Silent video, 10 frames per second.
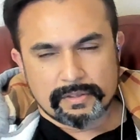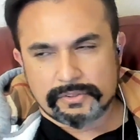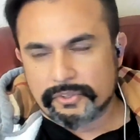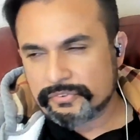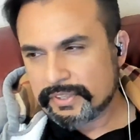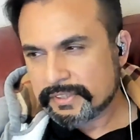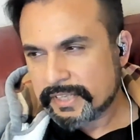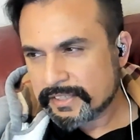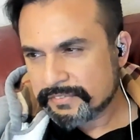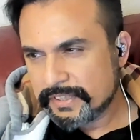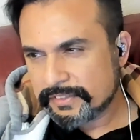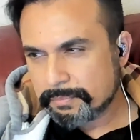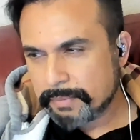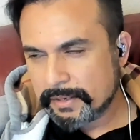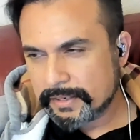You're saying that if there's
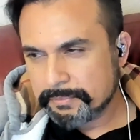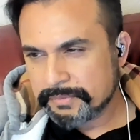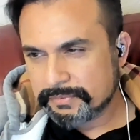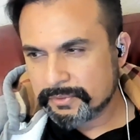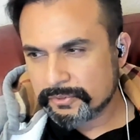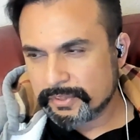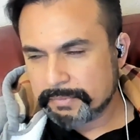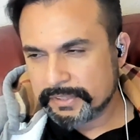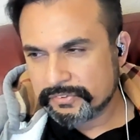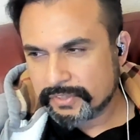a paradigm shift or somebody is